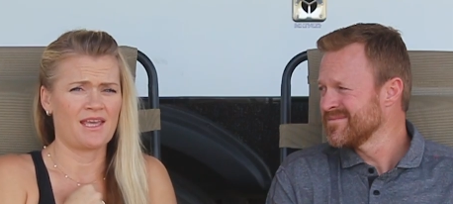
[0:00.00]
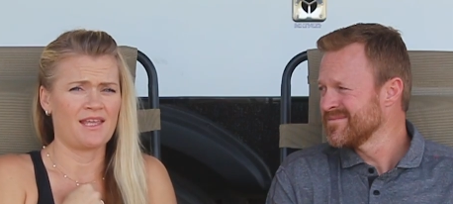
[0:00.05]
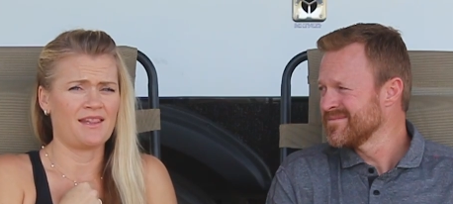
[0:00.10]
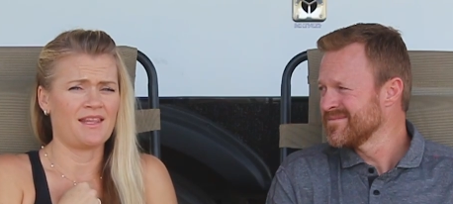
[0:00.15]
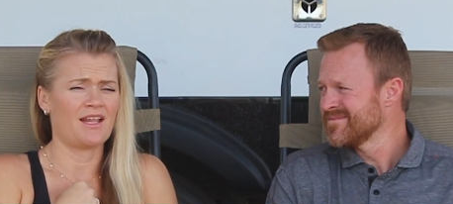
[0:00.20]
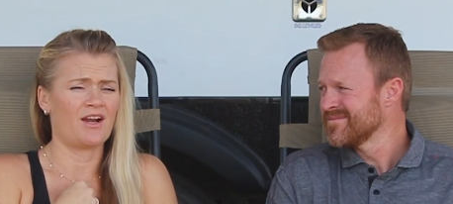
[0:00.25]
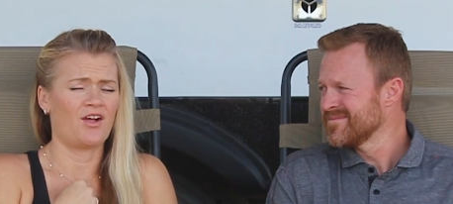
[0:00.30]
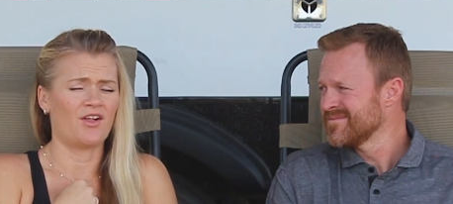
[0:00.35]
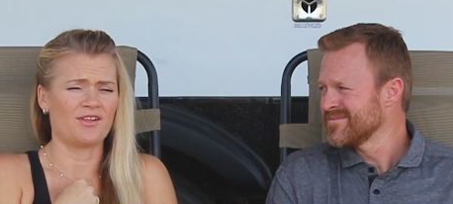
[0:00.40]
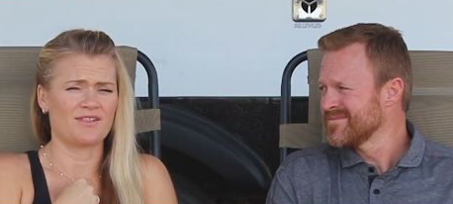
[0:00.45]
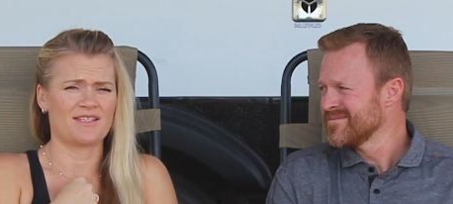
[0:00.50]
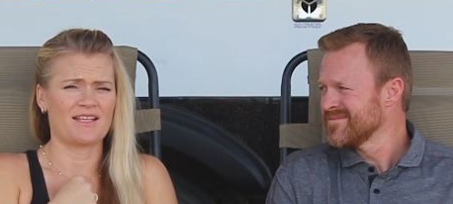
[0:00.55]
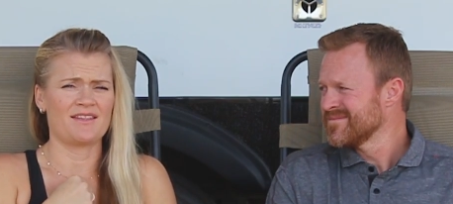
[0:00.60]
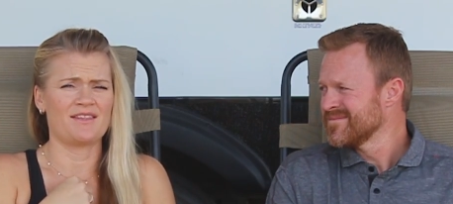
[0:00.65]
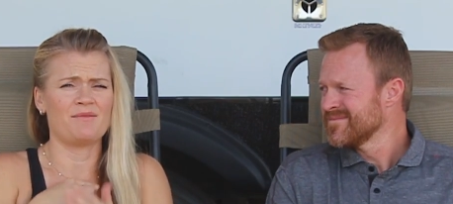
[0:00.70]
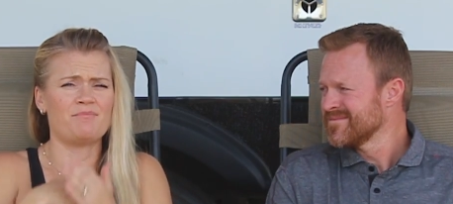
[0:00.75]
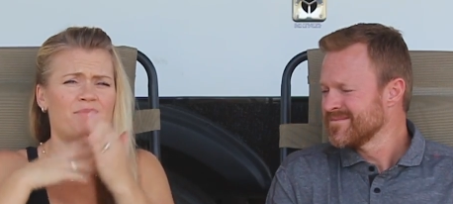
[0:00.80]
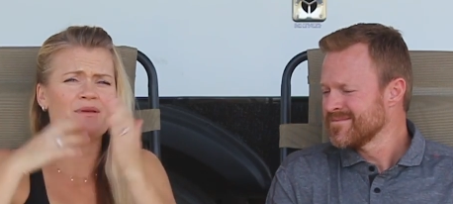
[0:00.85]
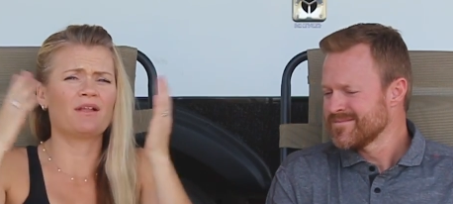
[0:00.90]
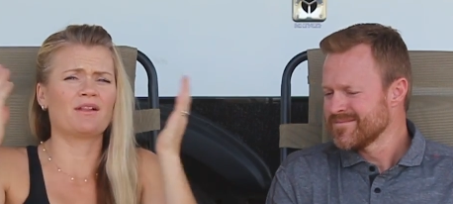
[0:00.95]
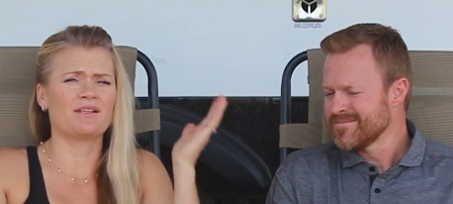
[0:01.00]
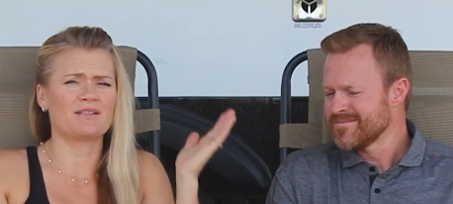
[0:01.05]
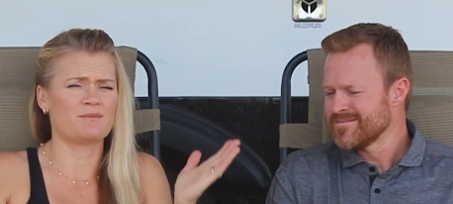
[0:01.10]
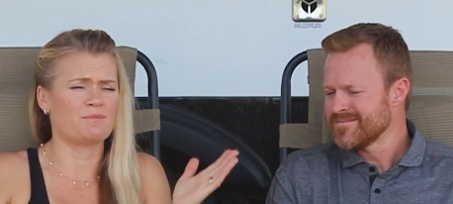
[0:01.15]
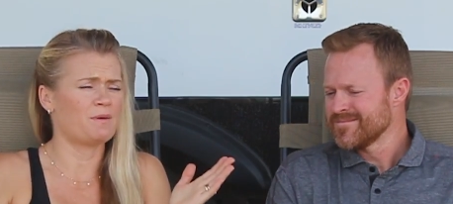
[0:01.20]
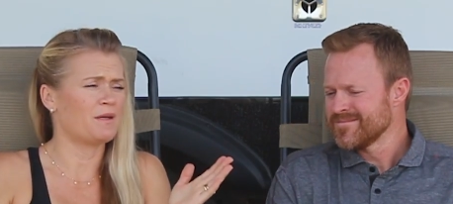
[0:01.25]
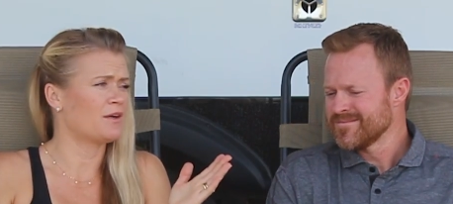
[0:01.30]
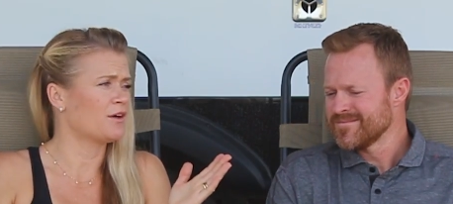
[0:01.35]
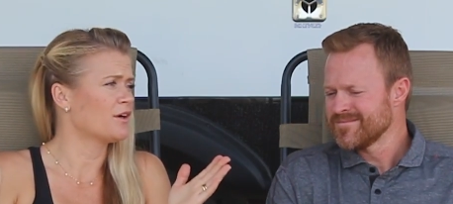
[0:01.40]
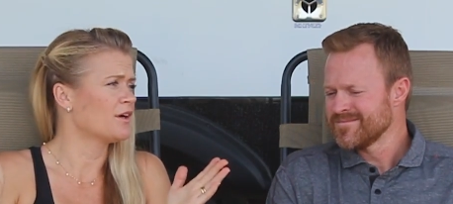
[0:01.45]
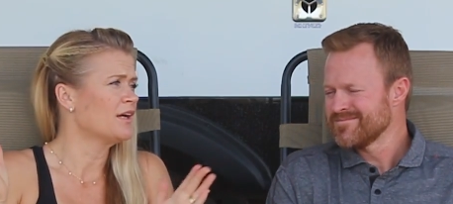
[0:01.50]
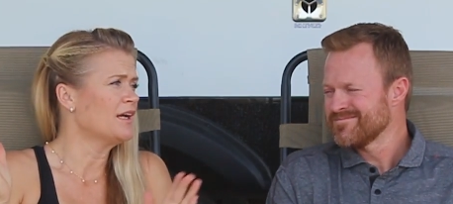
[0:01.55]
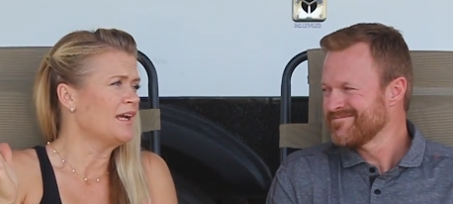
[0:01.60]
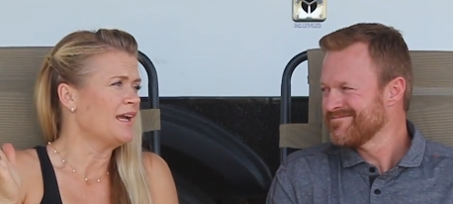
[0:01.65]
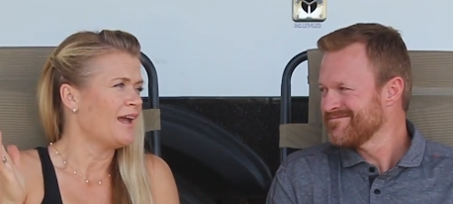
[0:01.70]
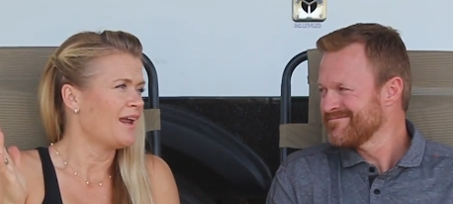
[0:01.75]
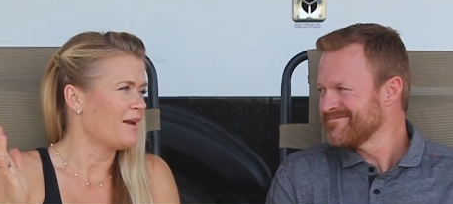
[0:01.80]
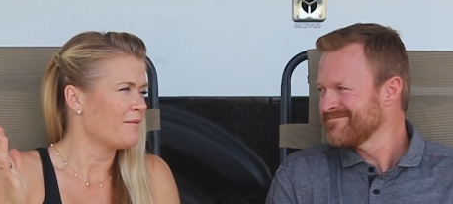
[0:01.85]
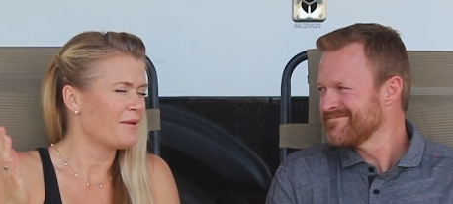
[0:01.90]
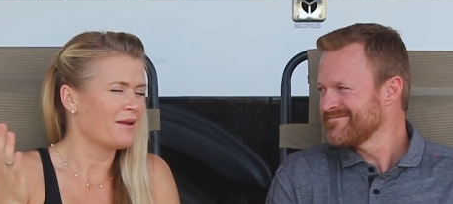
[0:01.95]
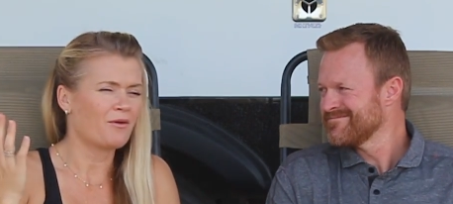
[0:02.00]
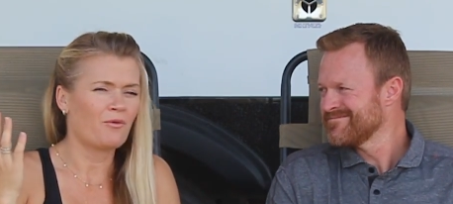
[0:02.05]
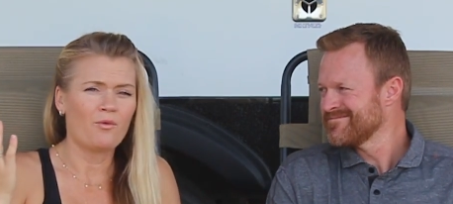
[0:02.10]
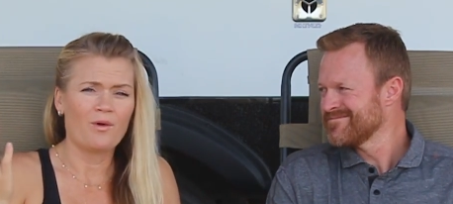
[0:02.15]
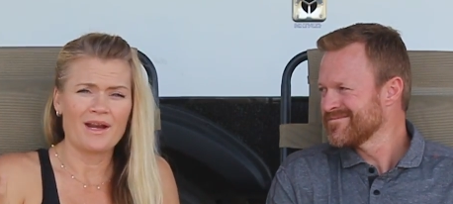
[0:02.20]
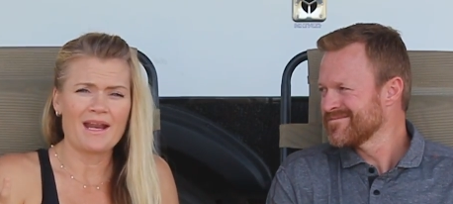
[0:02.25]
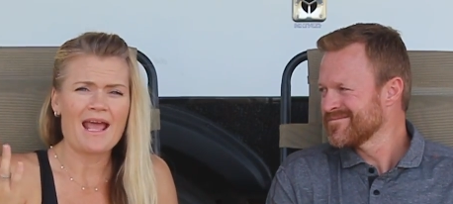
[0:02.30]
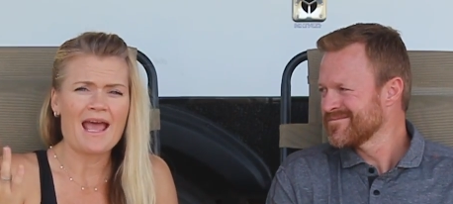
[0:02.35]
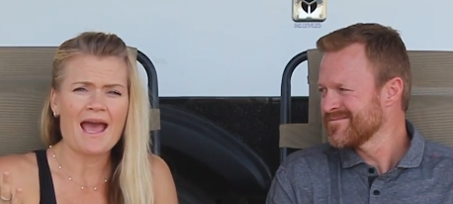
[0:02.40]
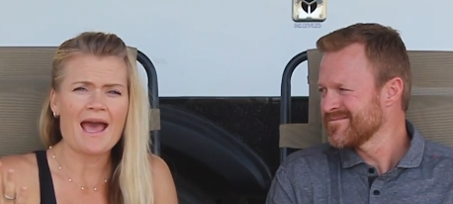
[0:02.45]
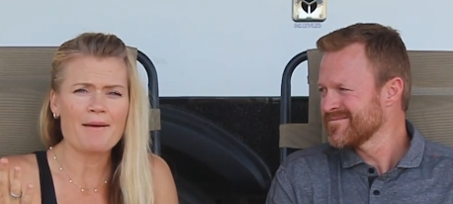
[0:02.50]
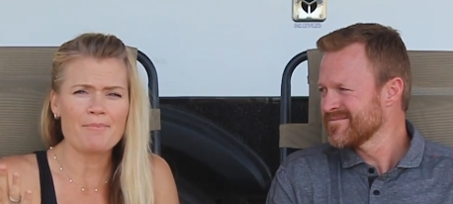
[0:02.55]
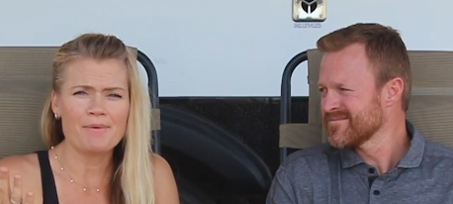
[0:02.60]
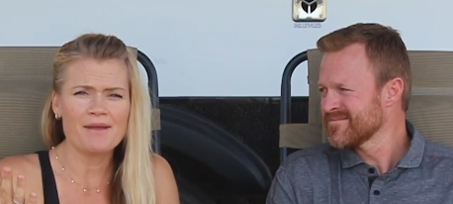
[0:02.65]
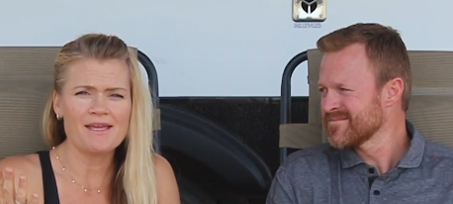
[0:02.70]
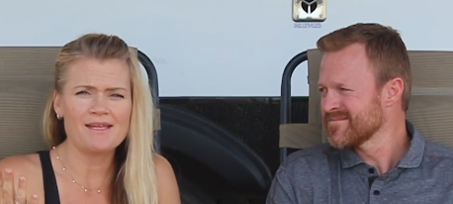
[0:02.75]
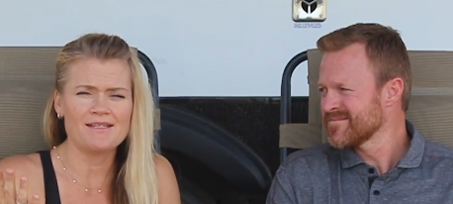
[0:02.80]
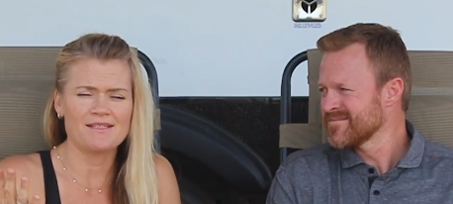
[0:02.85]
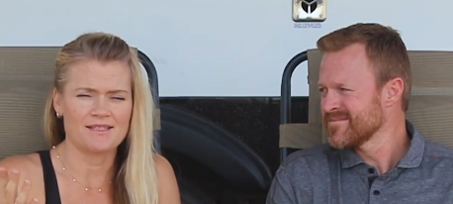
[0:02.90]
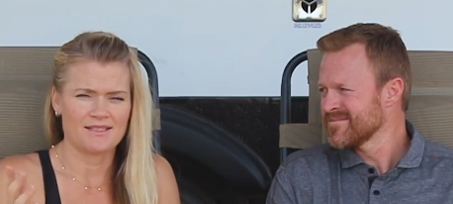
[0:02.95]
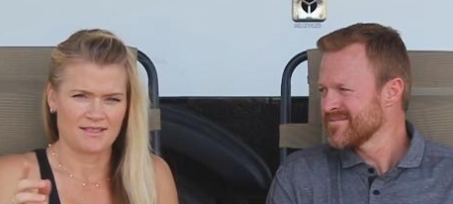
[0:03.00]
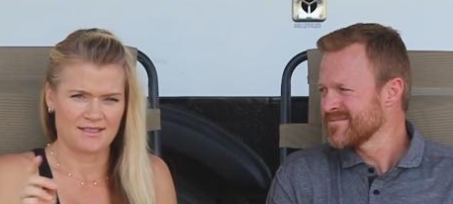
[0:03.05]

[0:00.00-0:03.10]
Speaker 1: And then all of a sudden the bill is bigger and I'm like, what happened?